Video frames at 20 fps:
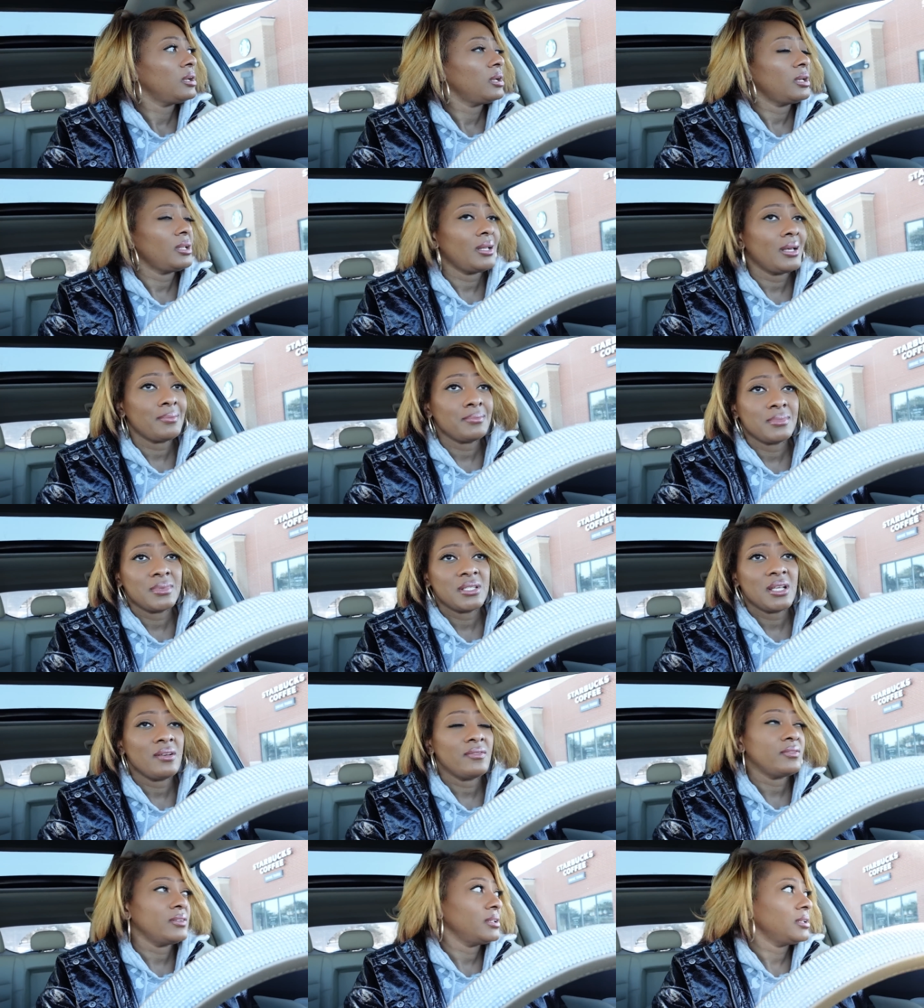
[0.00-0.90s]
And I'm
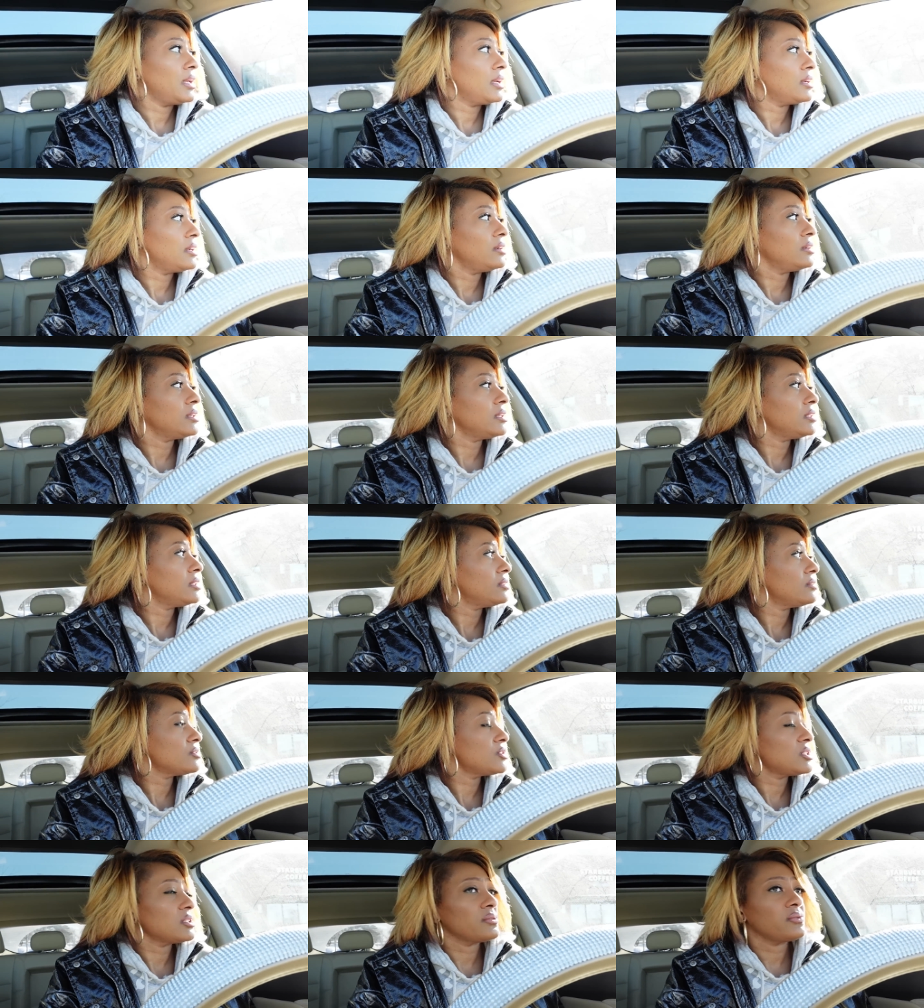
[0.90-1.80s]
definitely not going to get
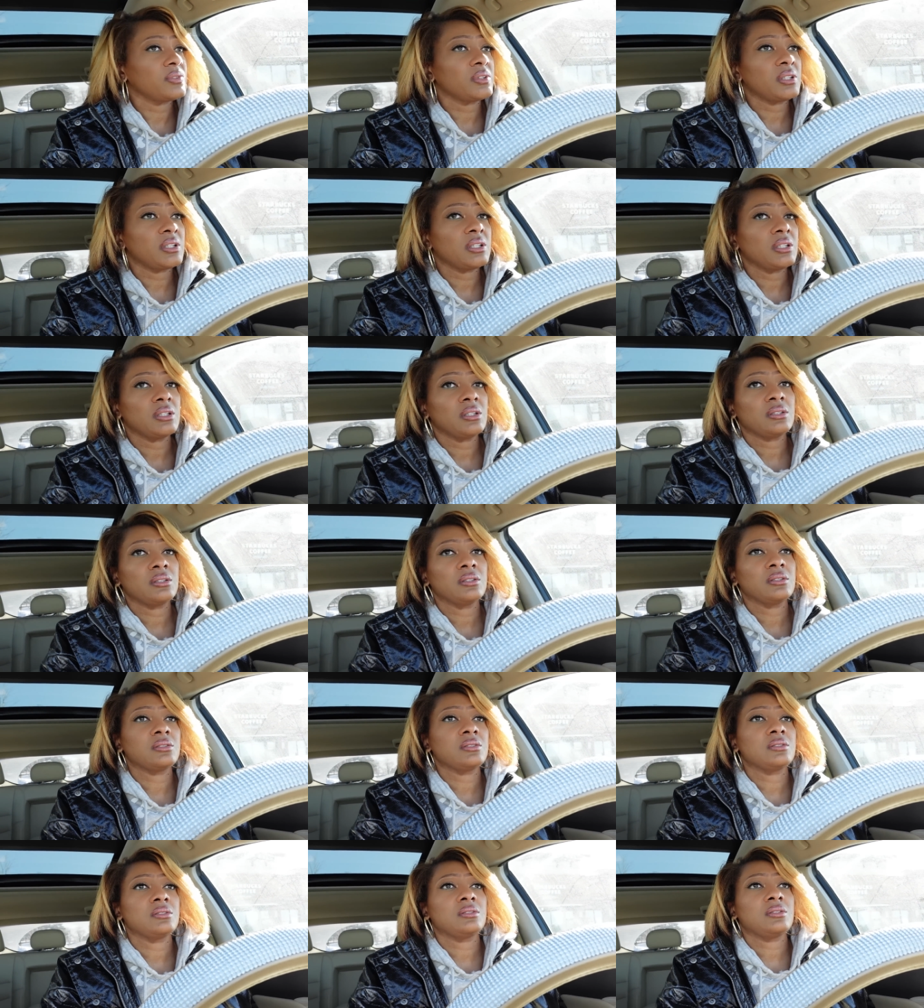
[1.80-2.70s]
no Chick-fil-A.
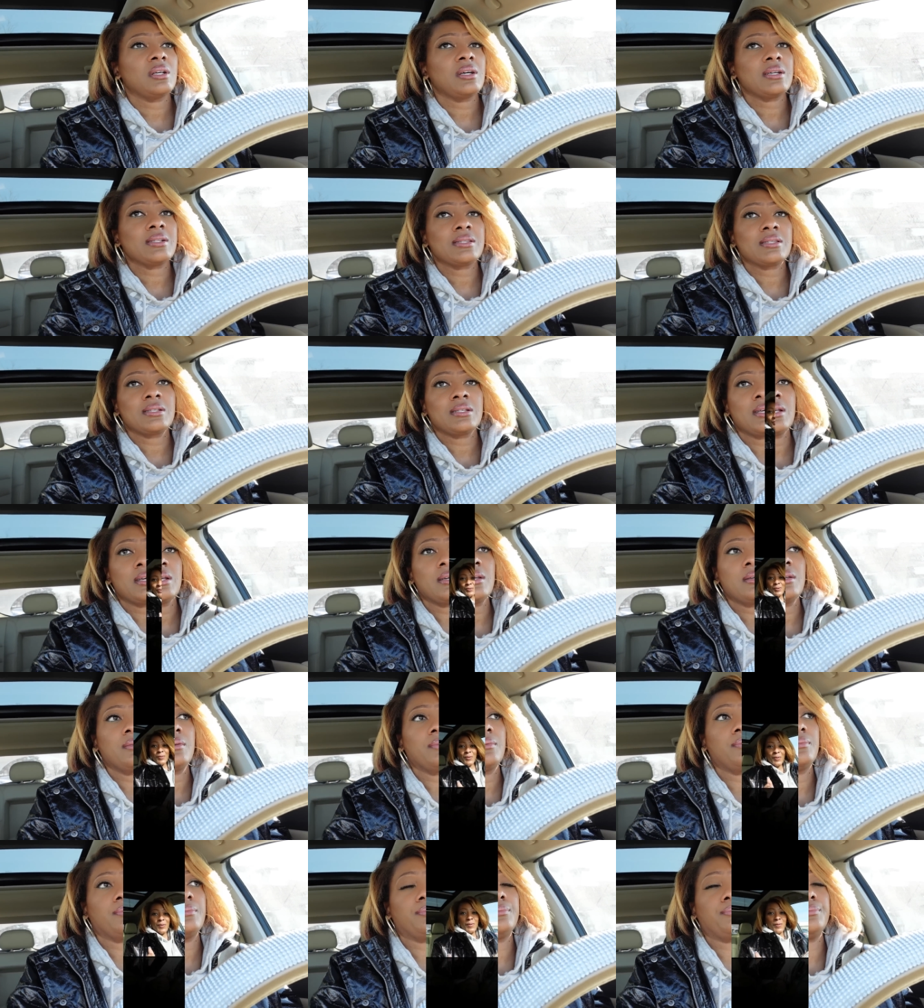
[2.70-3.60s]
Not today.